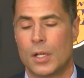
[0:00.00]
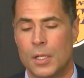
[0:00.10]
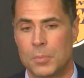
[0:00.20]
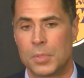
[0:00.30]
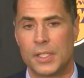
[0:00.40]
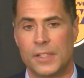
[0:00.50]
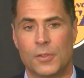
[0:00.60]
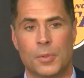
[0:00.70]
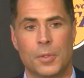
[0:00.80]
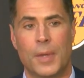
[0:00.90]

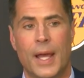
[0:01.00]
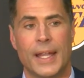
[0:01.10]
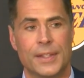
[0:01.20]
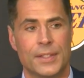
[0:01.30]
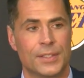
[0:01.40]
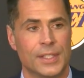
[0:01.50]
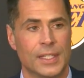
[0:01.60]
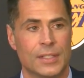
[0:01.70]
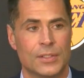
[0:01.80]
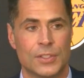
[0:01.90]
unbelievable behind the
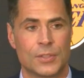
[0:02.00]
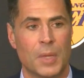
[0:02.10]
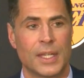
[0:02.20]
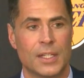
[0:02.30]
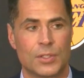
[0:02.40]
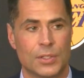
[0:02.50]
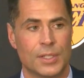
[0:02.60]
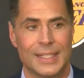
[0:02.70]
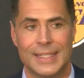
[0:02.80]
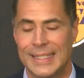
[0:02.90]
scenes, just making sure
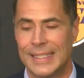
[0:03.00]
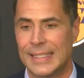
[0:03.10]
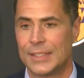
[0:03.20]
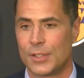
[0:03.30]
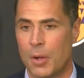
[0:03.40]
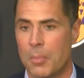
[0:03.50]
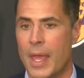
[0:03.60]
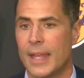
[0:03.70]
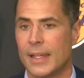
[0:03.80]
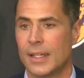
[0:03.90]
that needs are
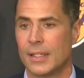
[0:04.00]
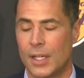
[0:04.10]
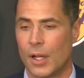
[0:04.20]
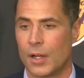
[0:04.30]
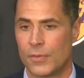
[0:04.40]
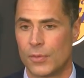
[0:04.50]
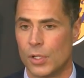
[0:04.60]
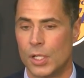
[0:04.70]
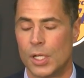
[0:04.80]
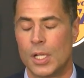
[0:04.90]
met and cared
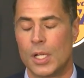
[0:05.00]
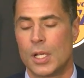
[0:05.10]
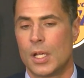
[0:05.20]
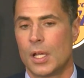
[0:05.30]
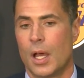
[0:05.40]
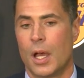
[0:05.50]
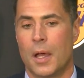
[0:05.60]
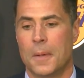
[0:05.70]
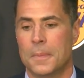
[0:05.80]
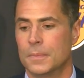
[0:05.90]
for.
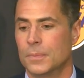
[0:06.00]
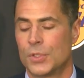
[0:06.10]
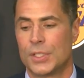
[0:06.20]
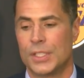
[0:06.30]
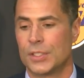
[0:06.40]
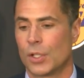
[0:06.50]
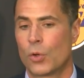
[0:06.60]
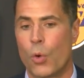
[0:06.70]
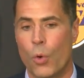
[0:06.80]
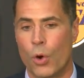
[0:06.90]
She is a
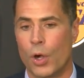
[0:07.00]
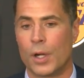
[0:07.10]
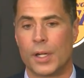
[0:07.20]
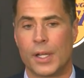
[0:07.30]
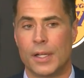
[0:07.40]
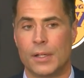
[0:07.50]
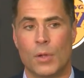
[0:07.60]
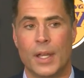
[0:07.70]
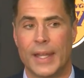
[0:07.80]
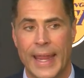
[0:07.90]
core and
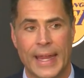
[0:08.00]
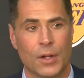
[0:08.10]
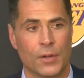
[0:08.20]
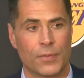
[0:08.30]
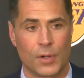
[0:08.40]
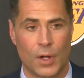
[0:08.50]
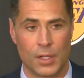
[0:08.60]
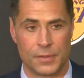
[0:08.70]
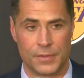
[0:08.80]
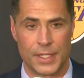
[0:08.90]
an anchor for
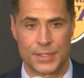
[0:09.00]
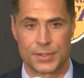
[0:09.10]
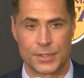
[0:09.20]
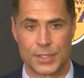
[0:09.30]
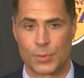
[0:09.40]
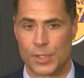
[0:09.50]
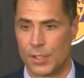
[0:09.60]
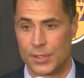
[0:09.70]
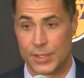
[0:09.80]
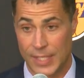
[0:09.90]
all of us, just with
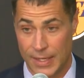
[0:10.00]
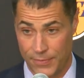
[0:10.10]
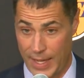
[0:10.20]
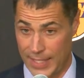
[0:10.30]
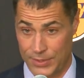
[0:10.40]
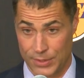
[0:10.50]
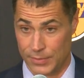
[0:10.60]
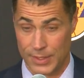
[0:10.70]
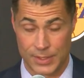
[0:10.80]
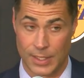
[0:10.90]
her steadfast
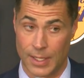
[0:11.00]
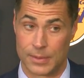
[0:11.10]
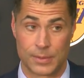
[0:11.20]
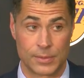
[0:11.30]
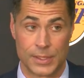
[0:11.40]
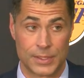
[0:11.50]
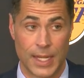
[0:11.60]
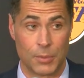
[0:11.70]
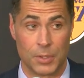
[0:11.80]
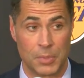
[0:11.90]
service, and this
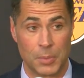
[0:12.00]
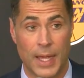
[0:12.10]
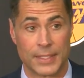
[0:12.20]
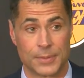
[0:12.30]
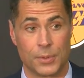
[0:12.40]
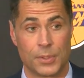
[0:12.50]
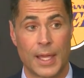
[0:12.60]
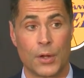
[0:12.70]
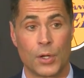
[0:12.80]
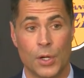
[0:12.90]
day wouldn't be possible
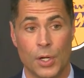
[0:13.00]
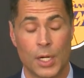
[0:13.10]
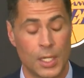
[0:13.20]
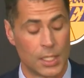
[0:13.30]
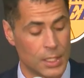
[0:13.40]
without her.